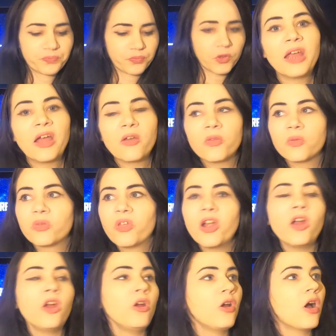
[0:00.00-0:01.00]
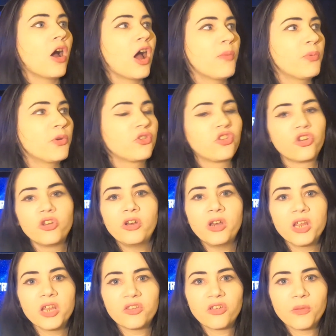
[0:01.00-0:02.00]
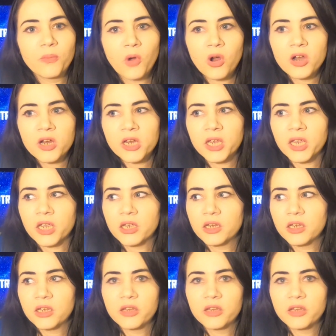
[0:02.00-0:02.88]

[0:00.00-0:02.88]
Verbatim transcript: Now, their opportunity to market